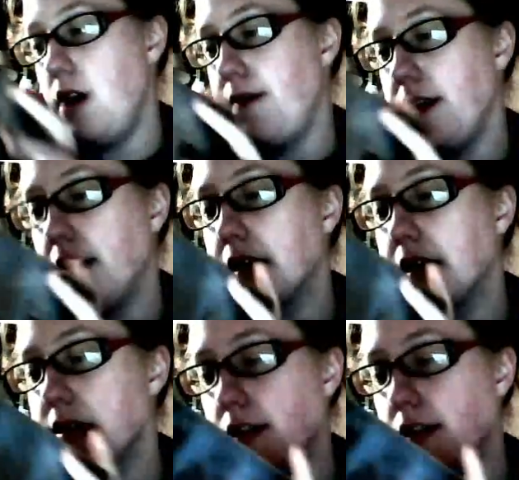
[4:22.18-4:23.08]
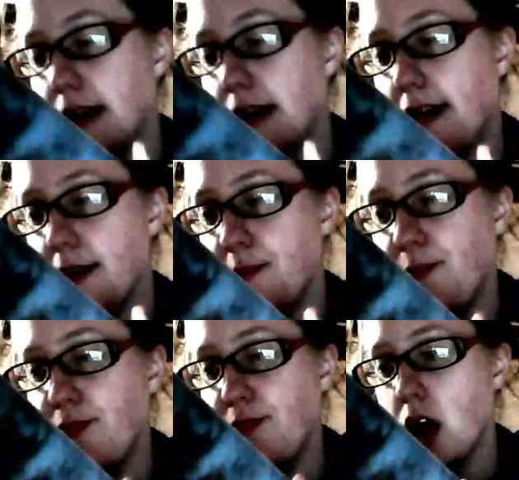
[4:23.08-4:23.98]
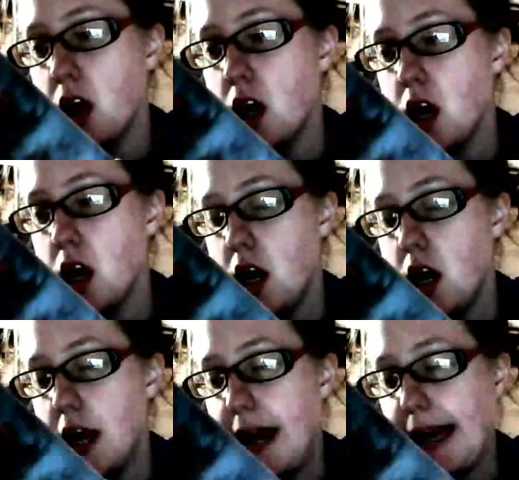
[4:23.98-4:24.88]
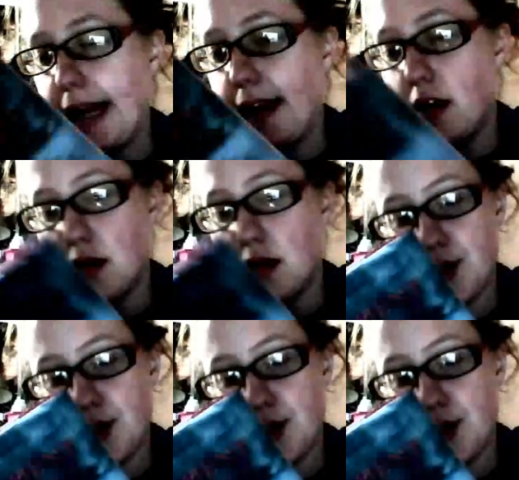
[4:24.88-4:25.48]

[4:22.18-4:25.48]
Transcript: I think that's how you say it. And